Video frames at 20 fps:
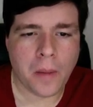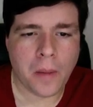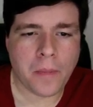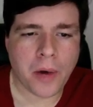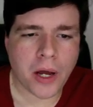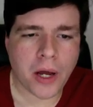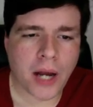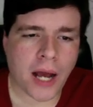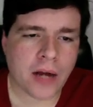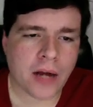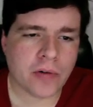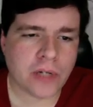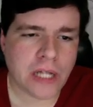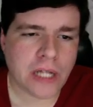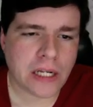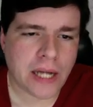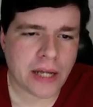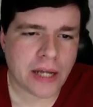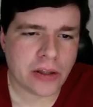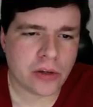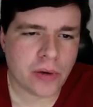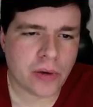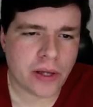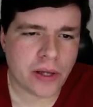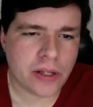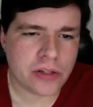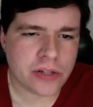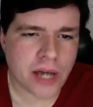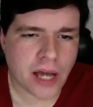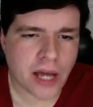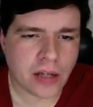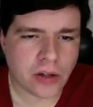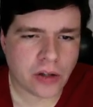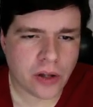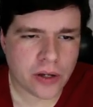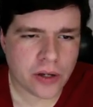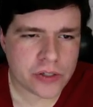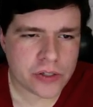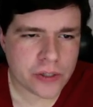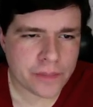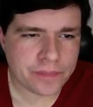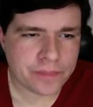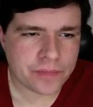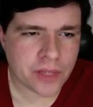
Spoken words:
But I really like the way this guy looks.